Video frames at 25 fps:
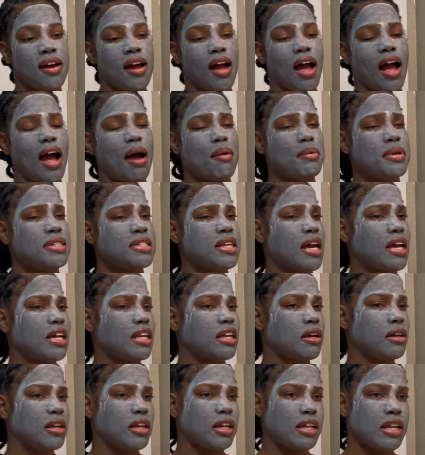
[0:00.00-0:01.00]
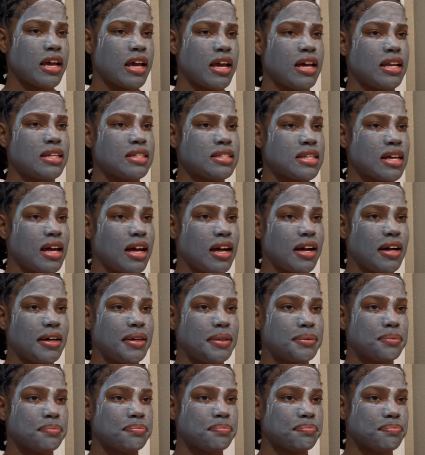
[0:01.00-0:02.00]
I've been taking it a day at a
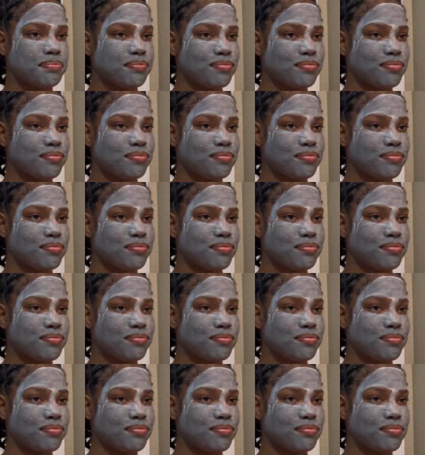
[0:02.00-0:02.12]
time.